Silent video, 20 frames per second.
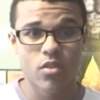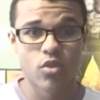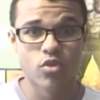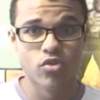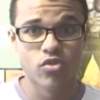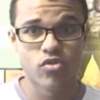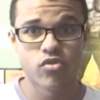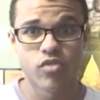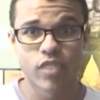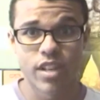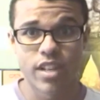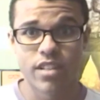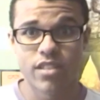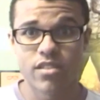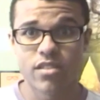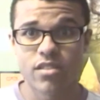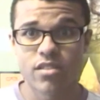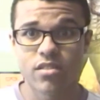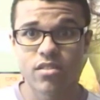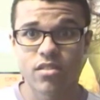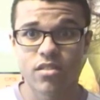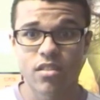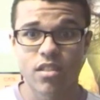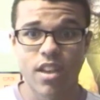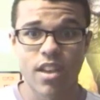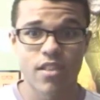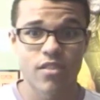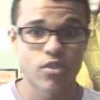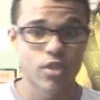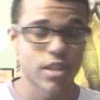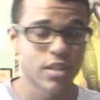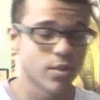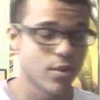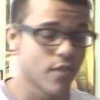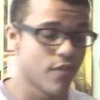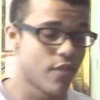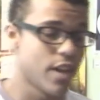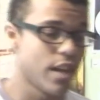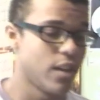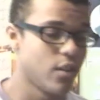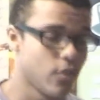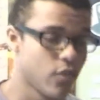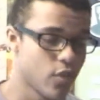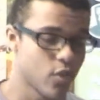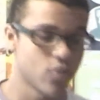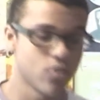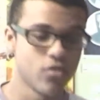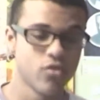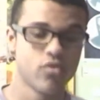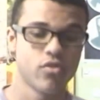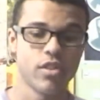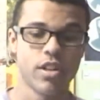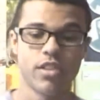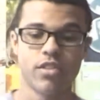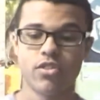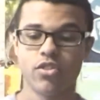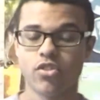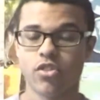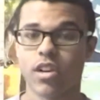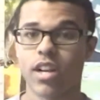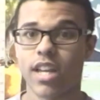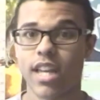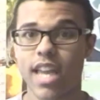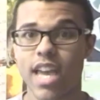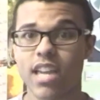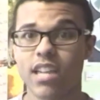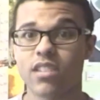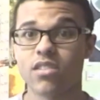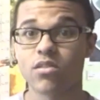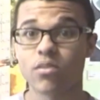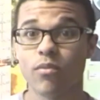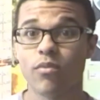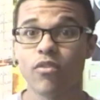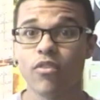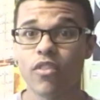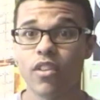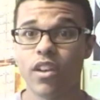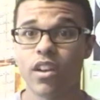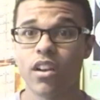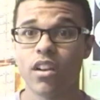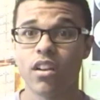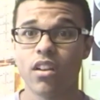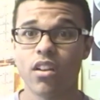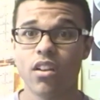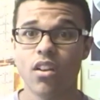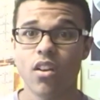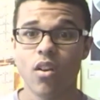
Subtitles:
countries trying to invade other countries to try and gain something,